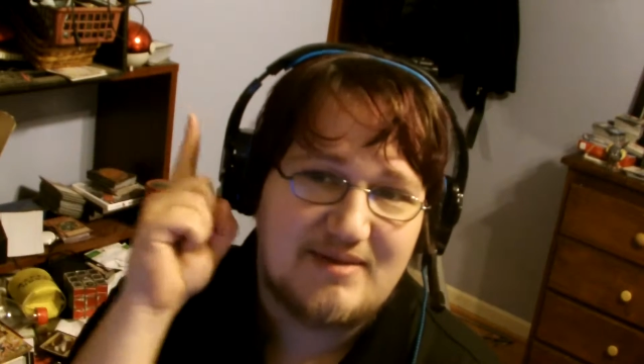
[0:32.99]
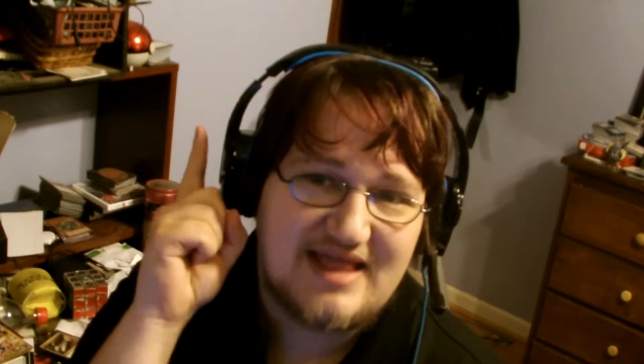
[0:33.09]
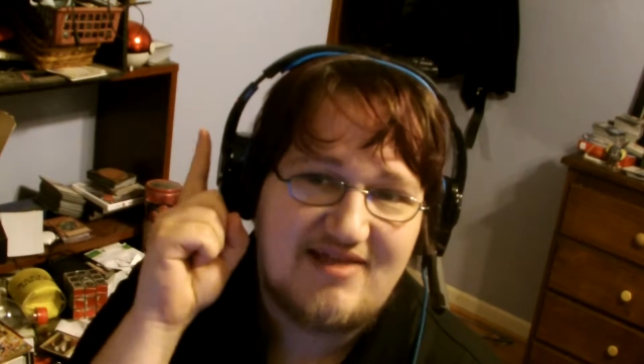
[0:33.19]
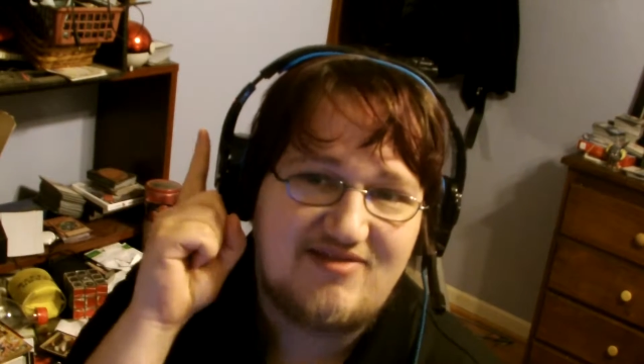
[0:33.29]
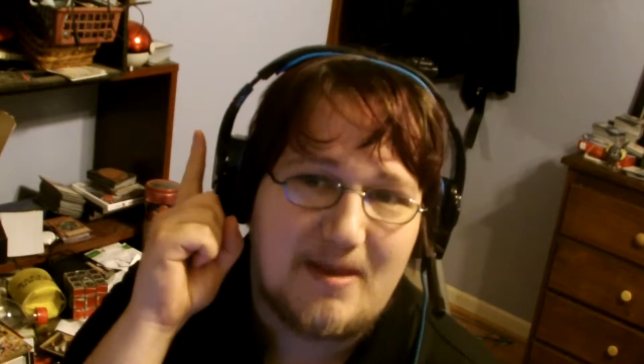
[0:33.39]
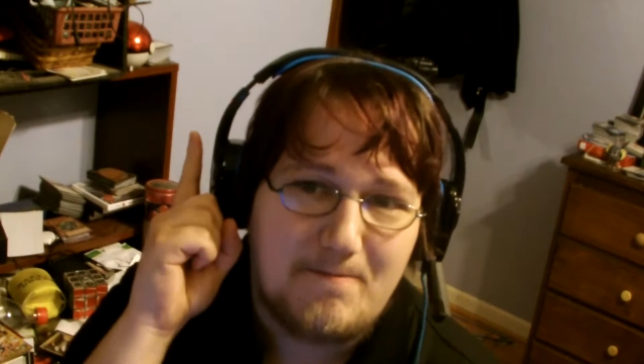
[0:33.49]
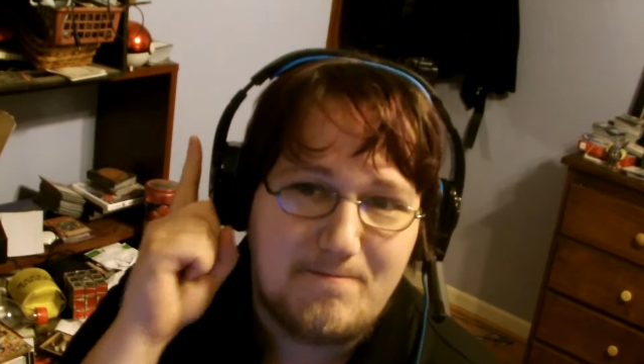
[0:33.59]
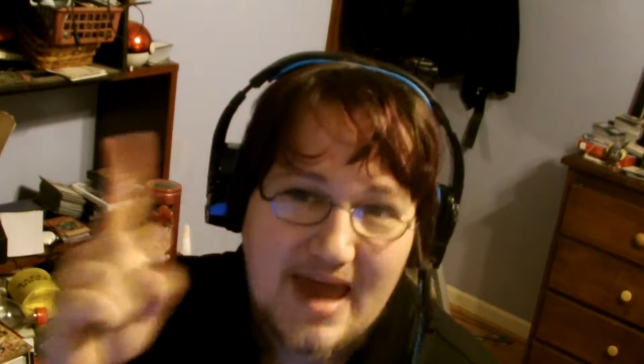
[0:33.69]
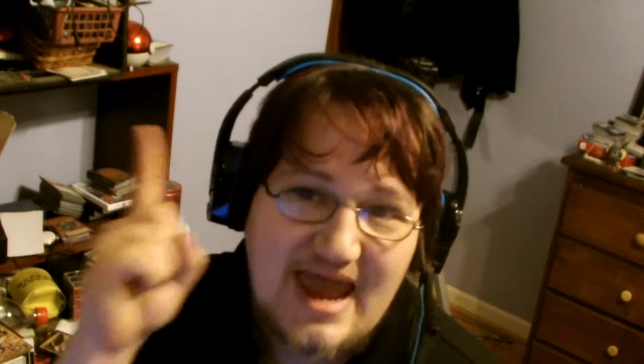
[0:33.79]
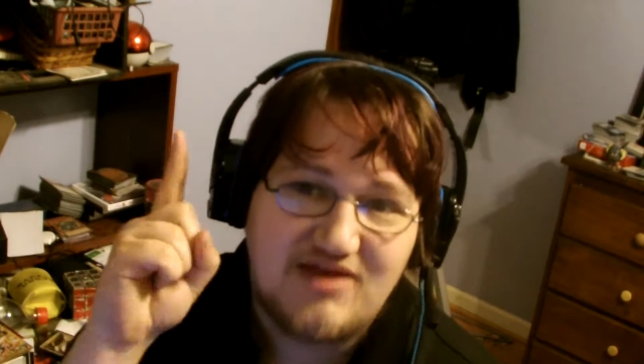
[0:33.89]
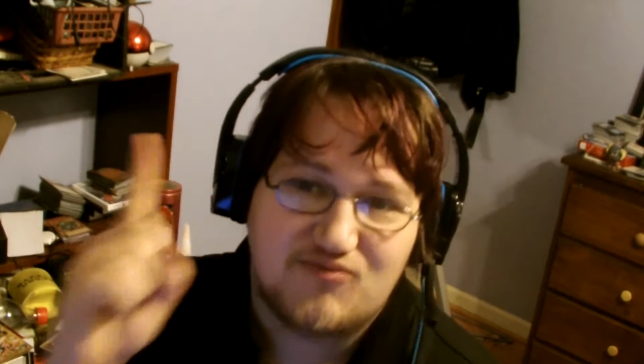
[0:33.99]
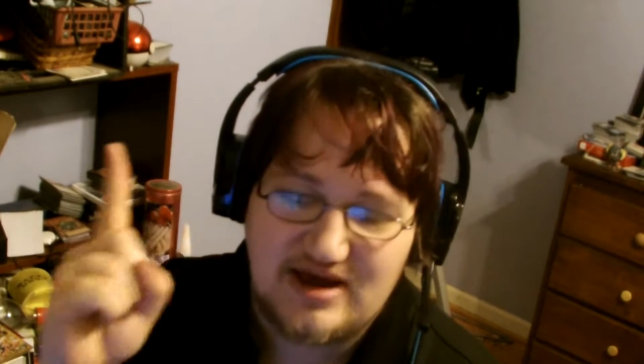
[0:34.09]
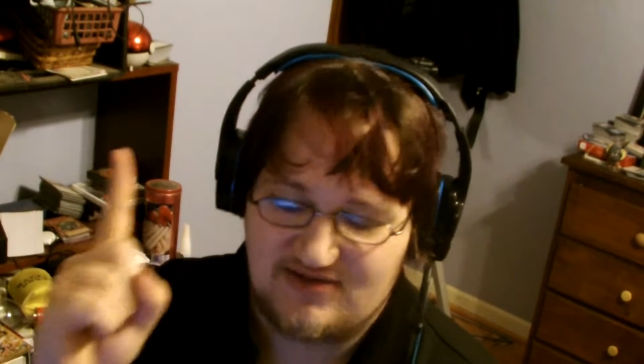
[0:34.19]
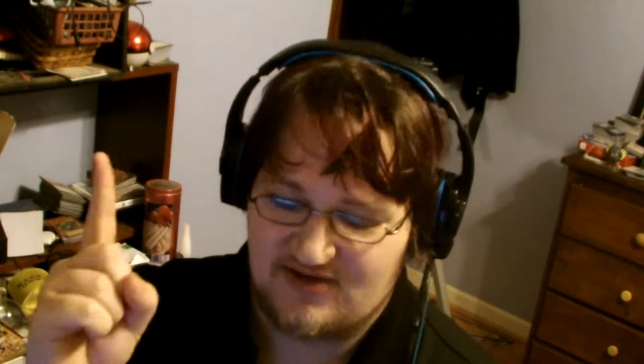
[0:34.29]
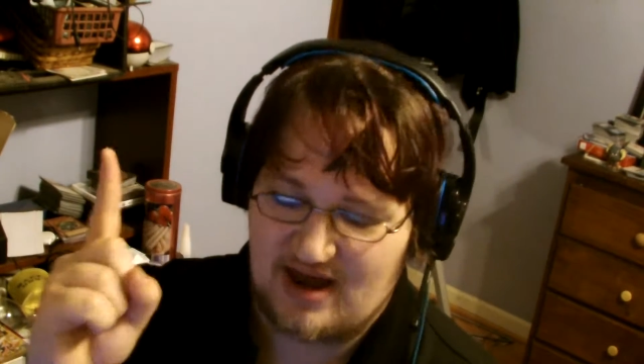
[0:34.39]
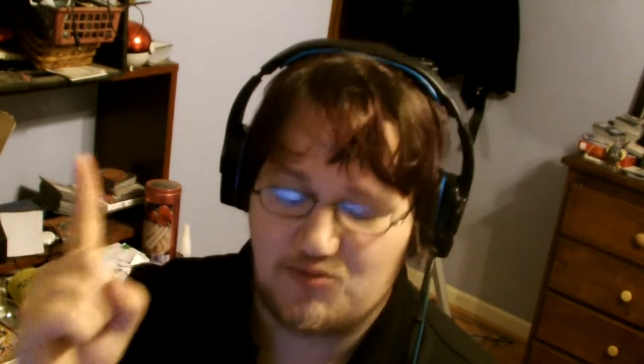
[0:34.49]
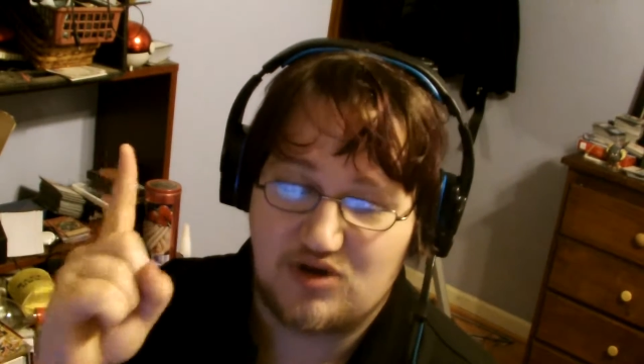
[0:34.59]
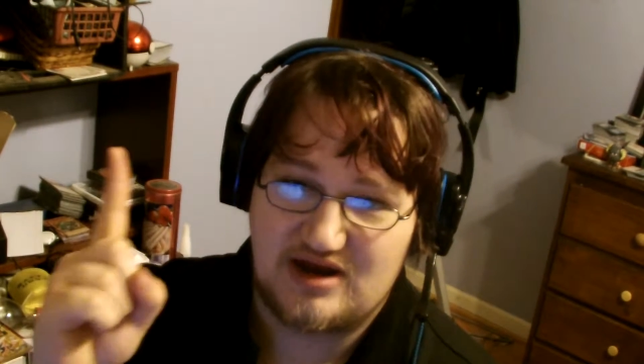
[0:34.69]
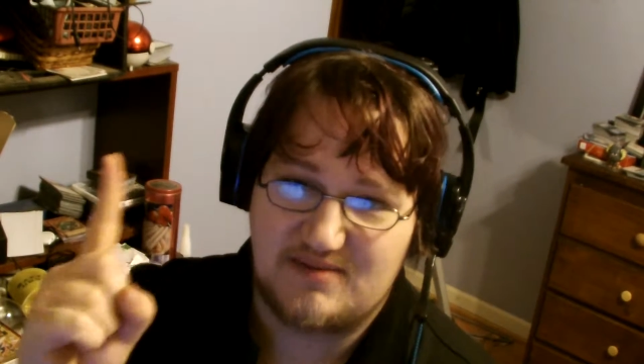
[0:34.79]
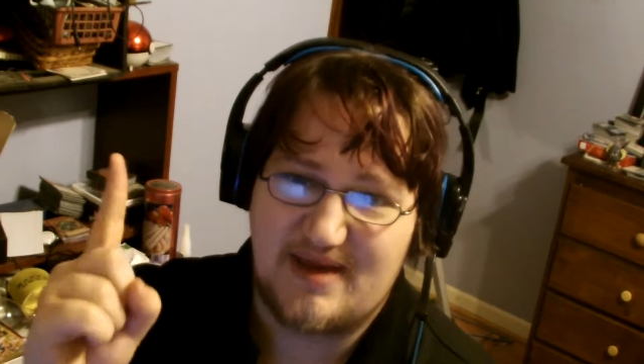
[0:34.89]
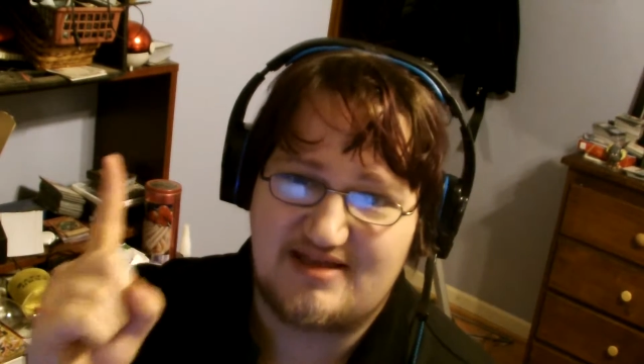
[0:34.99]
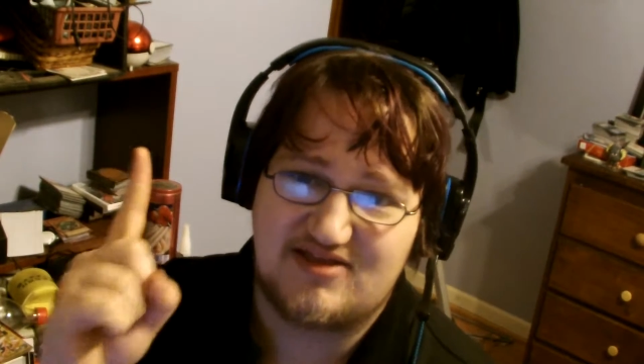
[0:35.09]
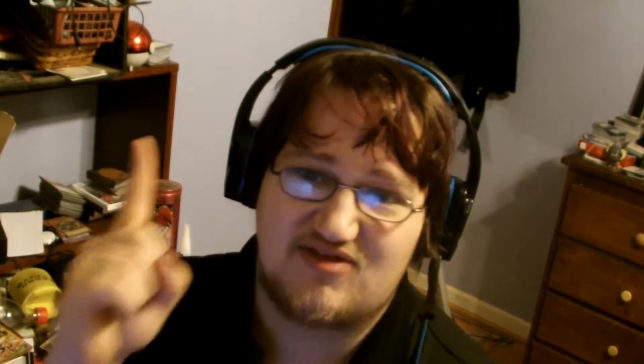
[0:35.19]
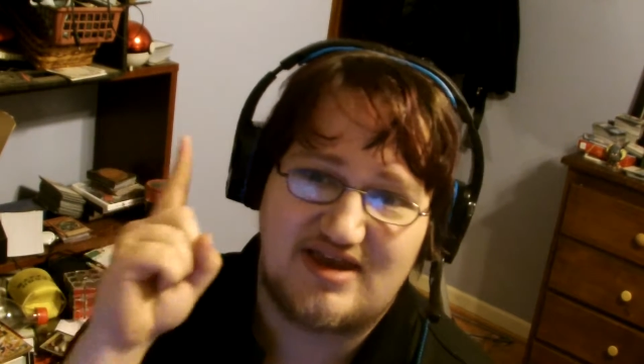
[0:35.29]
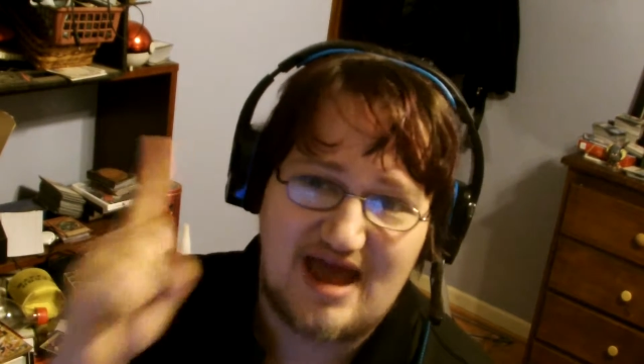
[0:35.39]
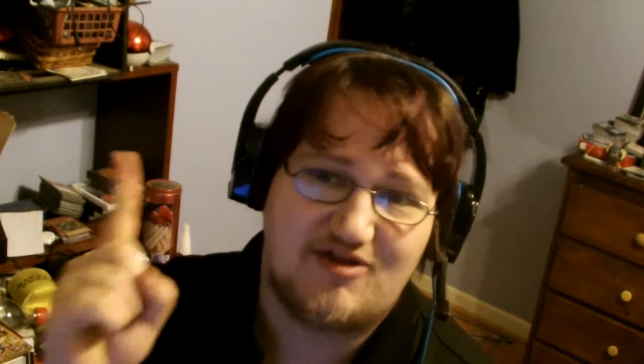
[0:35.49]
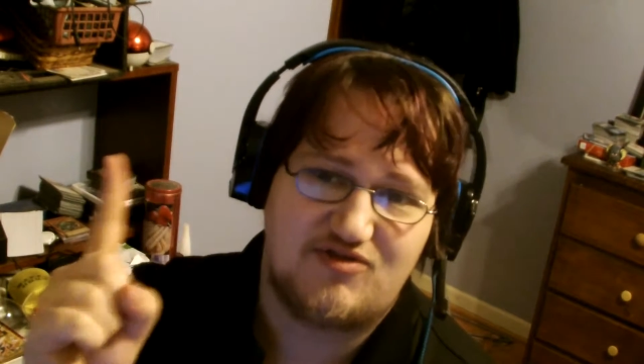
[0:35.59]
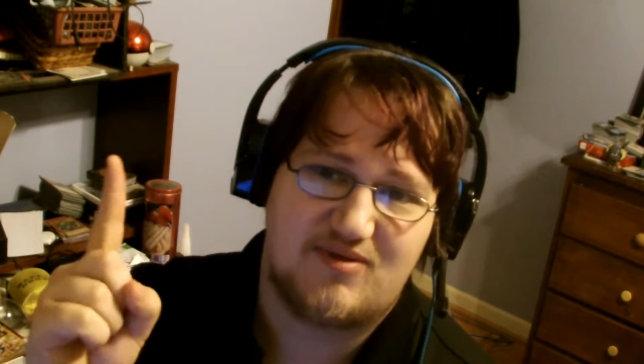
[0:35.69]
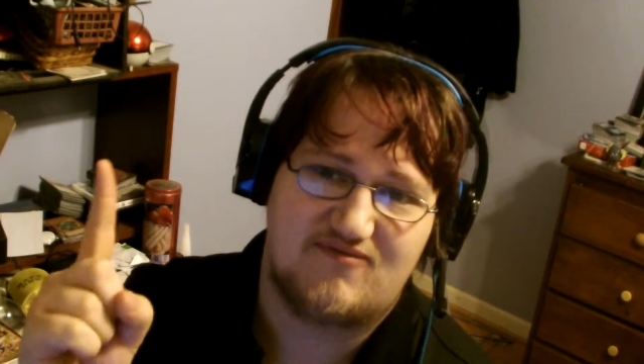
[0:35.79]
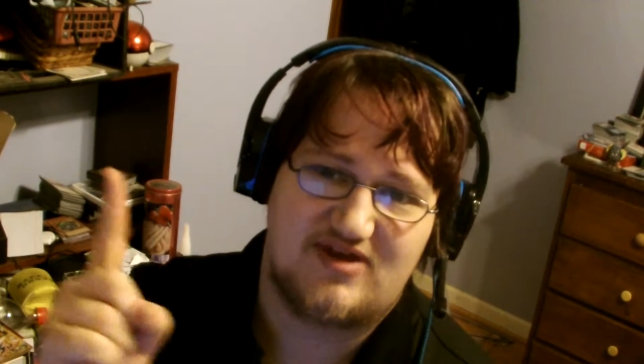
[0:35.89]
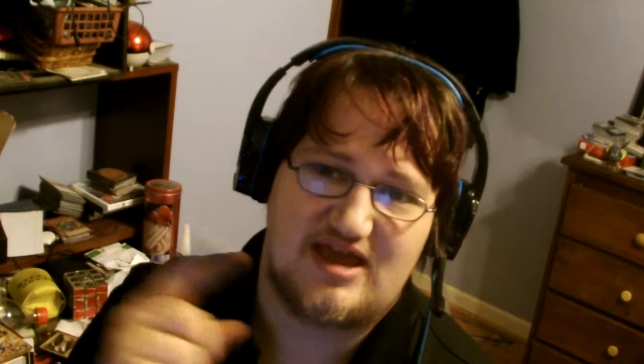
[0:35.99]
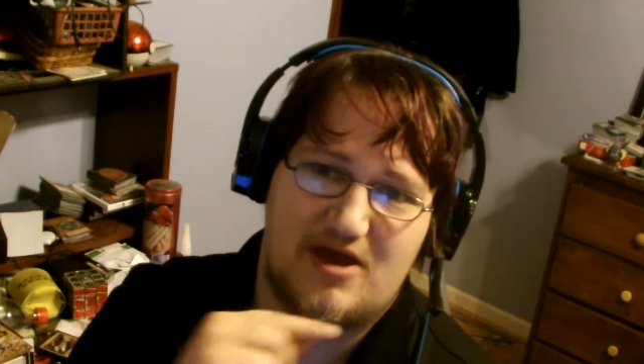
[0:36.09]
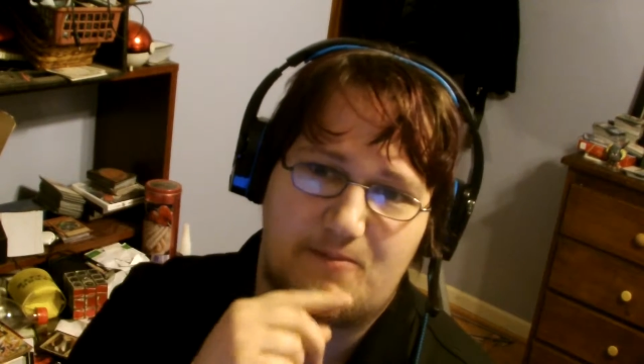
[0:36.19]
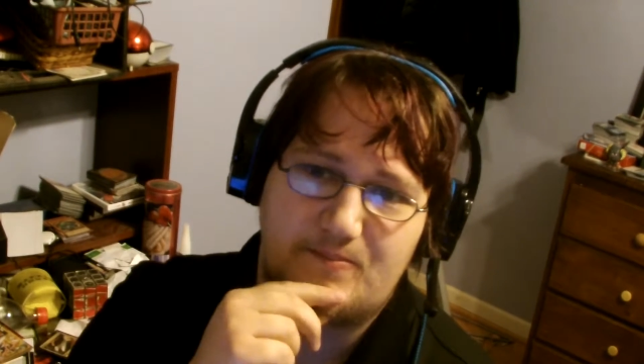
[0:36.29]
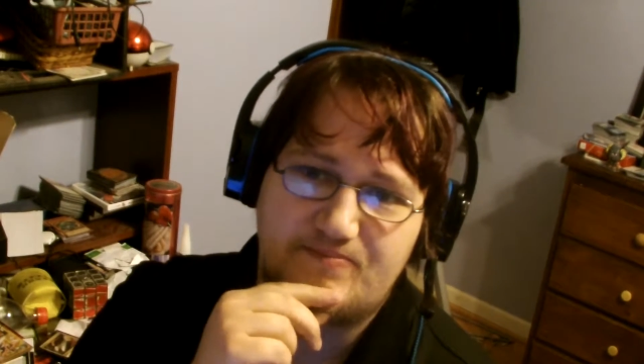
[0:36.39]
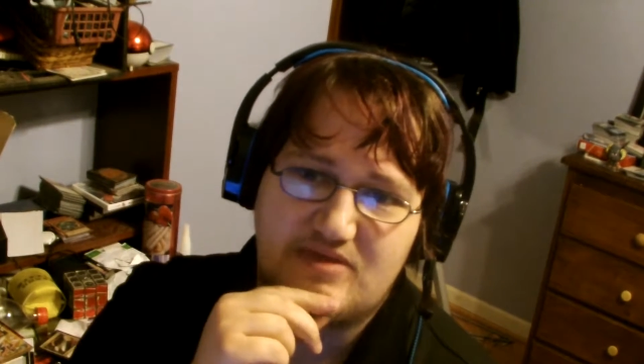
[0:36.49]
and that's the main reason I wanted to make this announcement video.